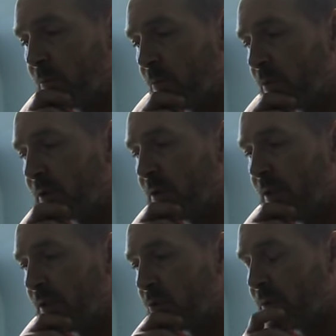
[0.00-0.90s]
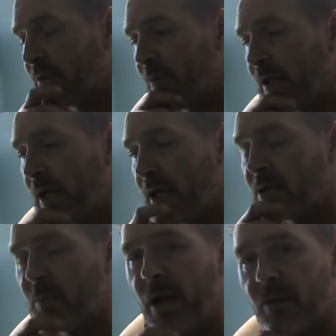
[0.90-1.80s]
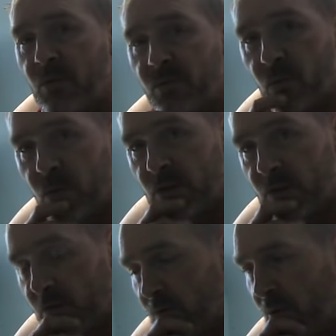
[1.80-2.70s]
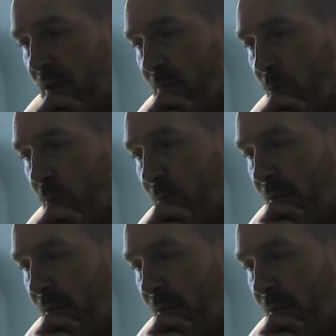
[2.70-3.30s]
What's the address for the accounts payable for Auckland Transport?